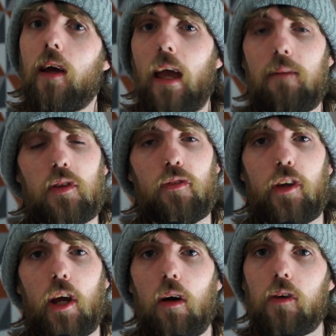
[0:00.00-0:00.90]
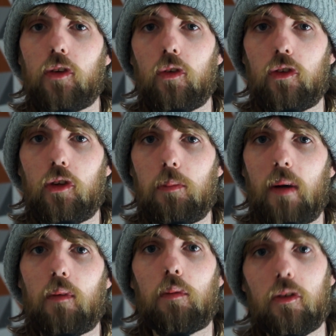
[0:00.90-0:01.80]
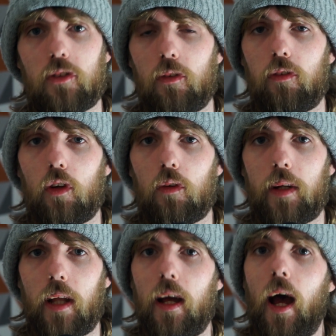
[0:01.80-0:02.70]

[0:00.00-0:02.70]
In this video, I'll talk to you about the roles of a floor runner